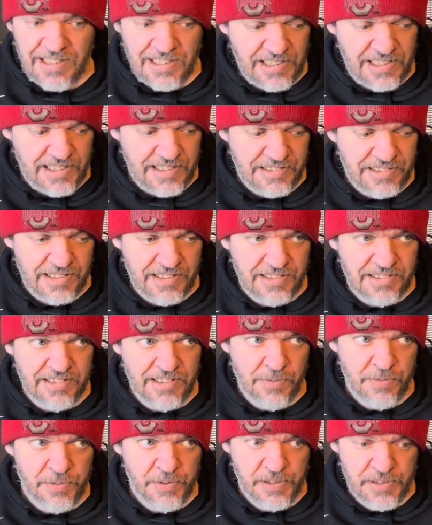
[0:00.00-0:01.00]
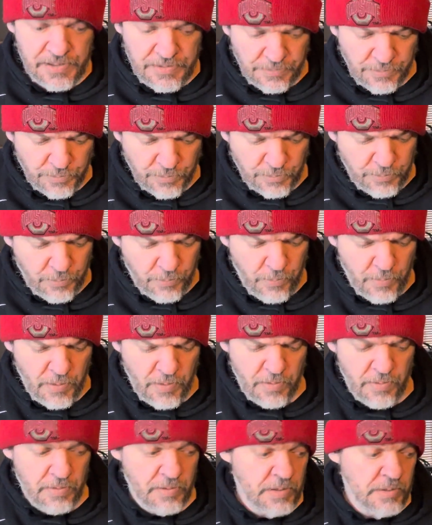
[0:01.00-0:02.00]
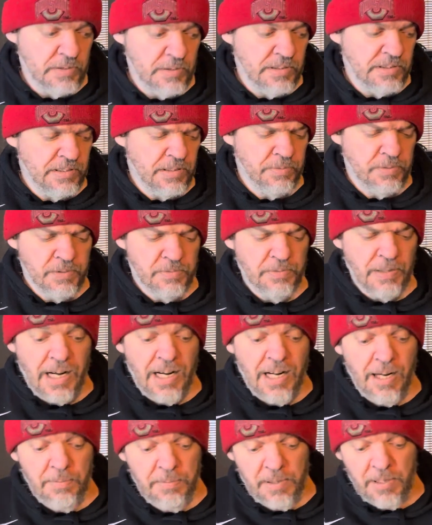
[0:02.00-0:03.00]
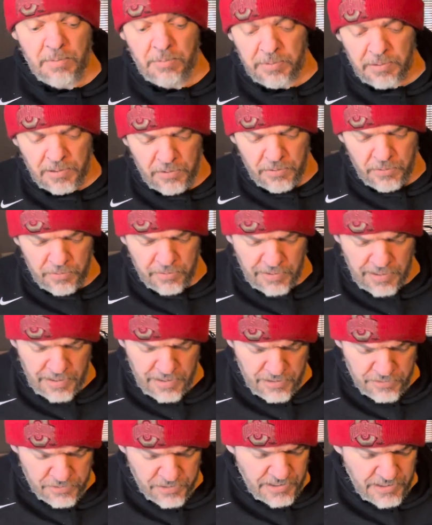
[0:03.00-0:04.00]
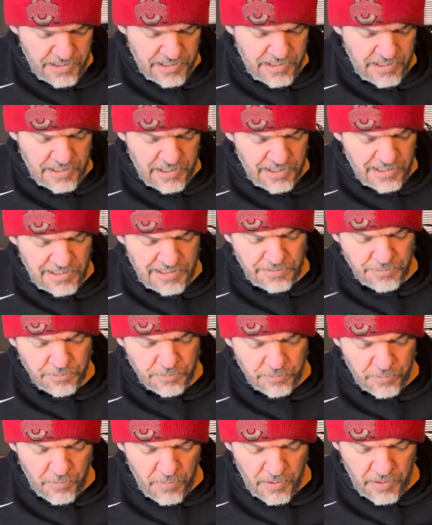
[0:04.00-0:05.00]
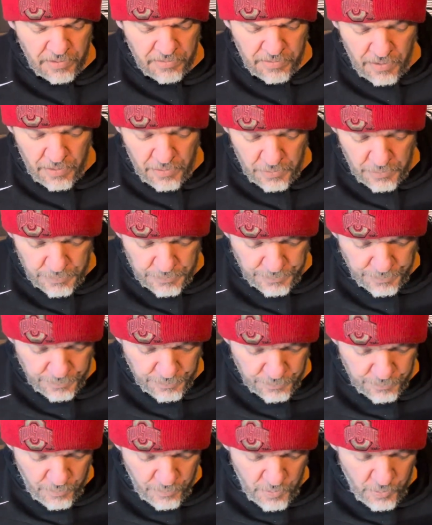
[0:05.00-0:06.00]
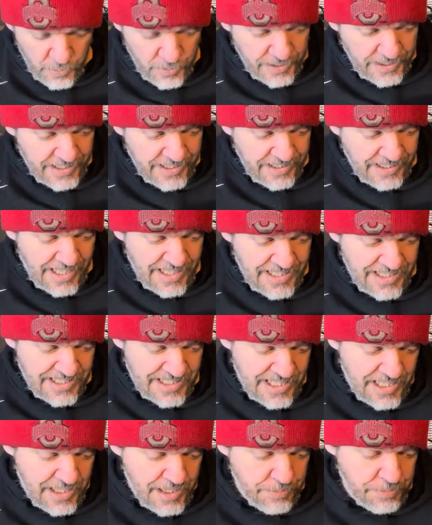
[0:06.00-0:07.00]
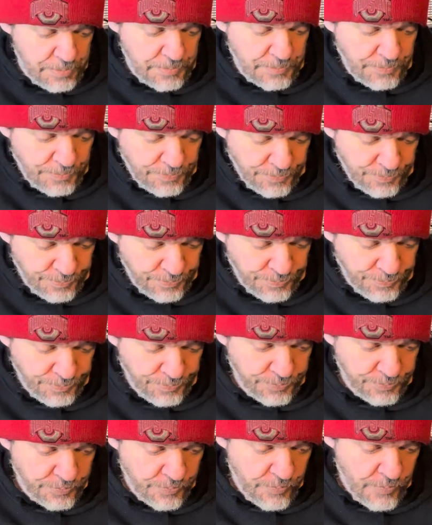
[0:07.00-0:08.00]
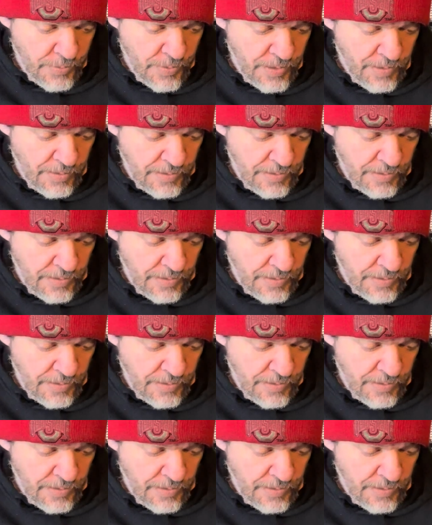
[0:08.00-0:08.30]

It's a different vibe than a blues sound, really. So you want to give that shape. And